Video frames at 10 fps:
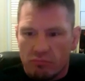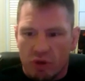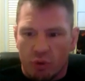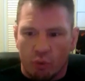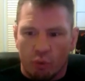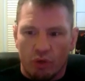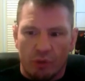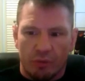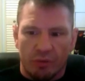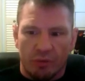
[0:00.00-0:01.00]
he
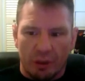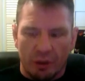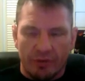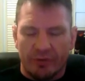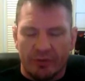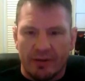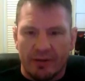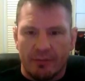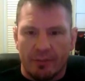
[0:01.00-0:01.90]
looked threatened,